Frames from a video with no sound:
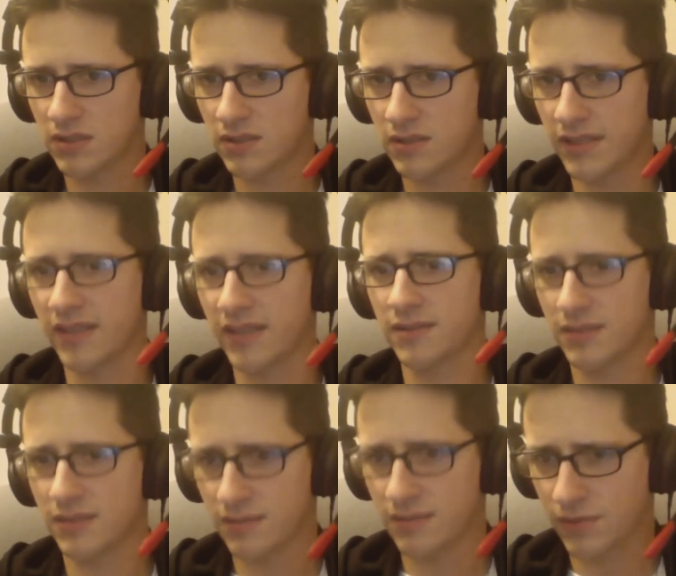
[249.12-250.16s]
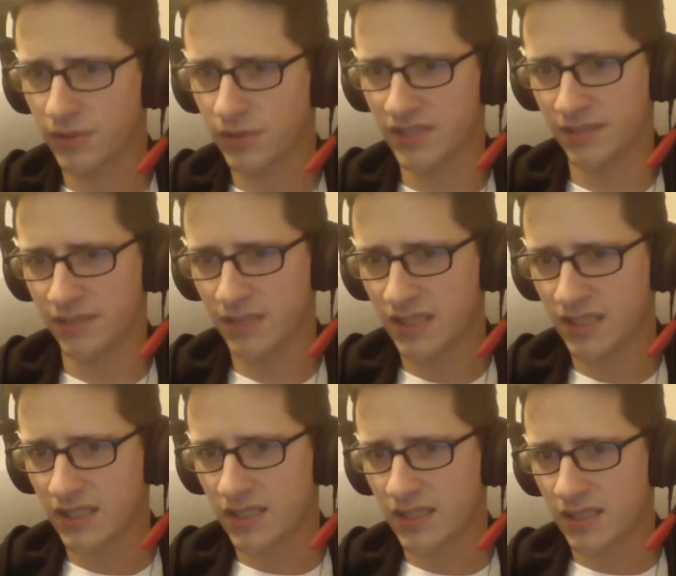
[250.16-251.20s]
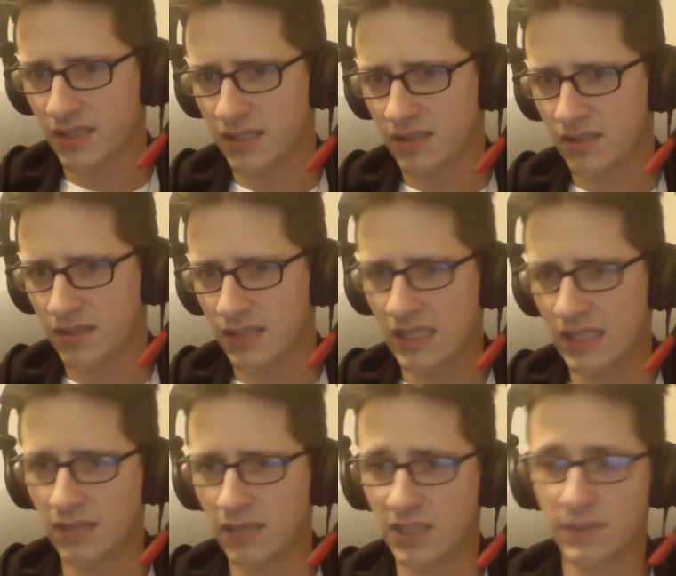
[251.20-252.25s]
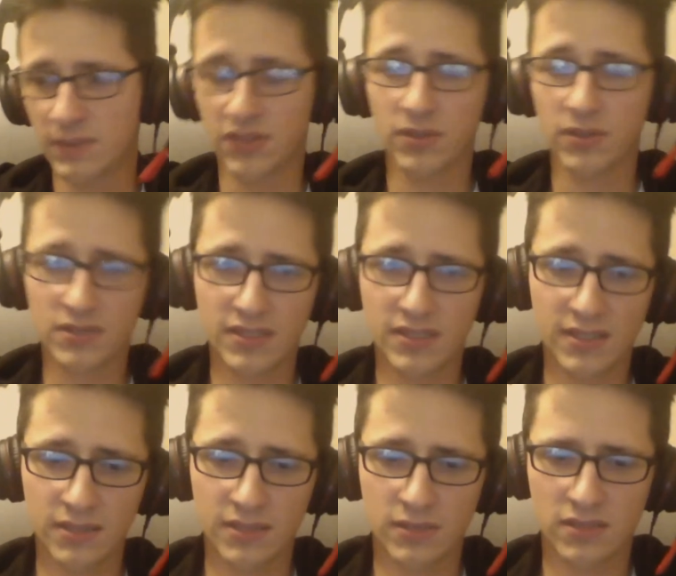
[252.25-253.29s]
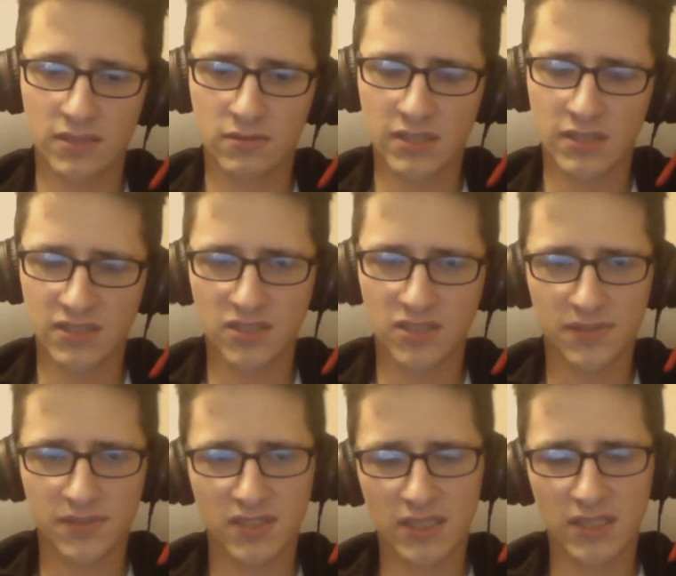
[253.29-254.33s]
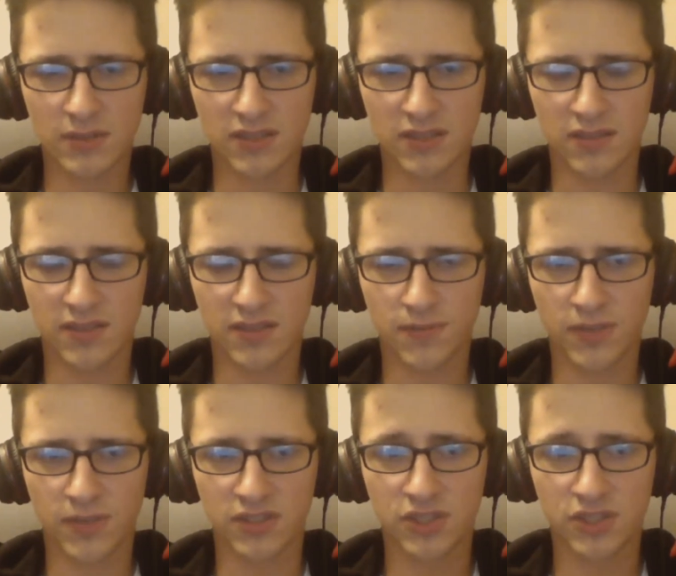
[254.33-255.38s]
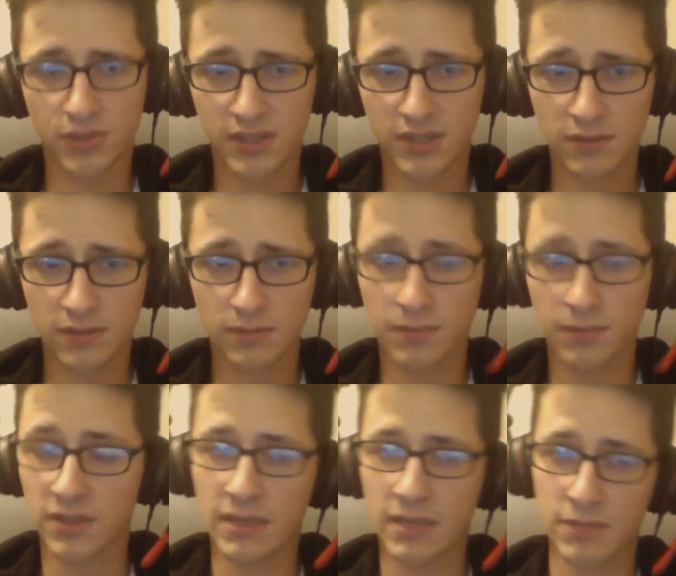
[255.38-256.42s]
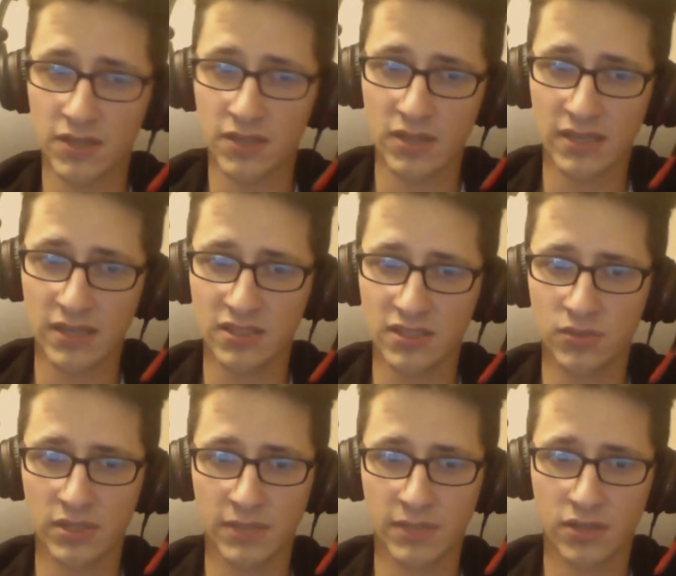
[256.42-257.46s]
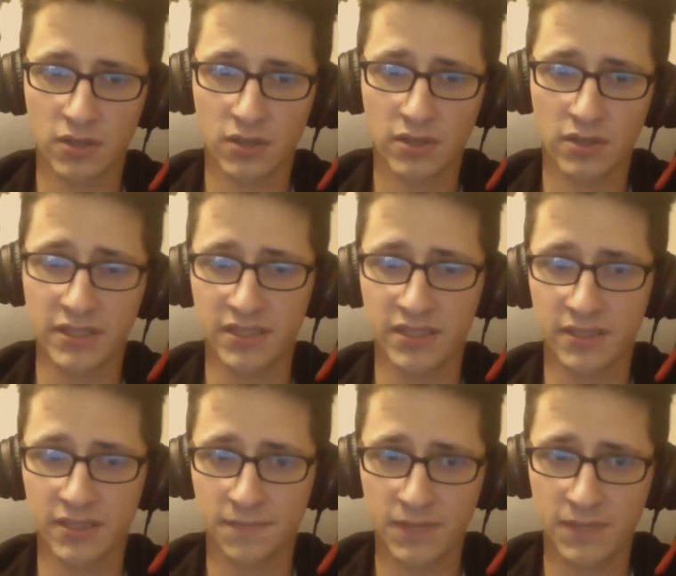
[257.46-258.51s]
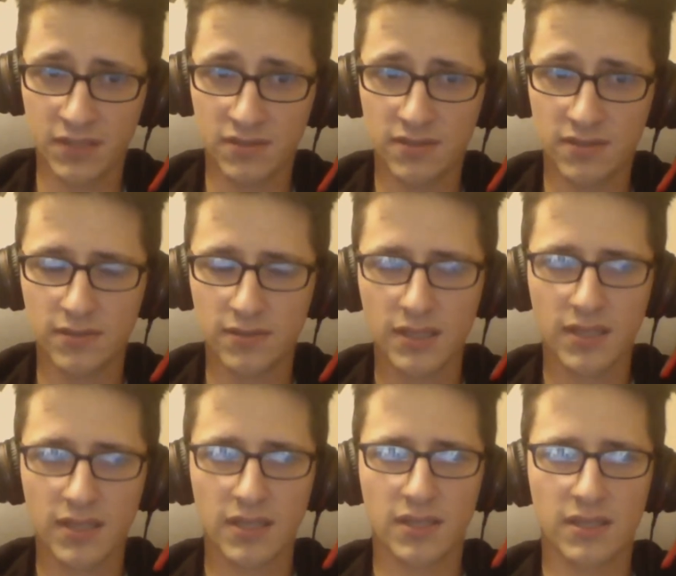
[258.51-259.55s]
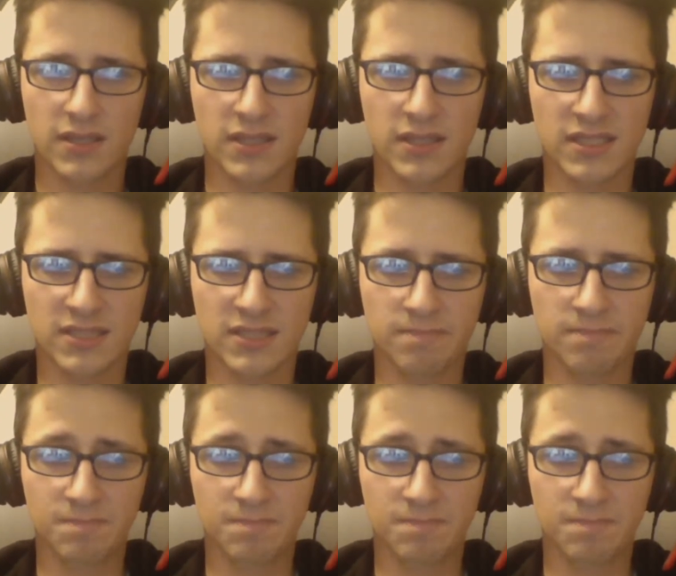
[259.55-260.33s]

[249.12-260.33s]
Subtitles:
Yeah, Thursday. I spent Thursday getting stuff set up to take some friends shooting, but that meant that I needed to look at my car. I needed to get it fixed. Um,